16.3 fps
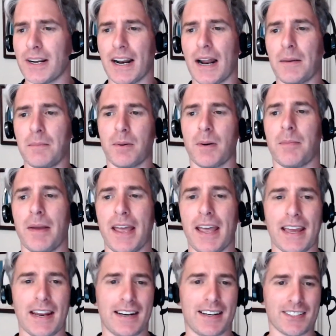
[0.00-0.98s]

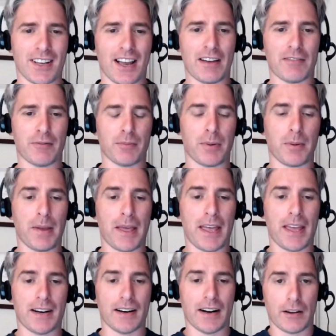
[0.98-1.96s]
unprepared because I haven't
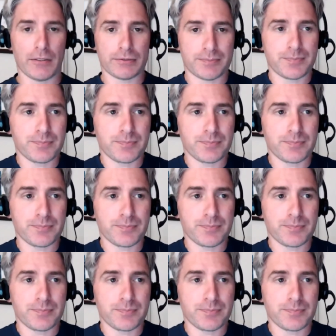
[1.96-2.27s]
prepared enough.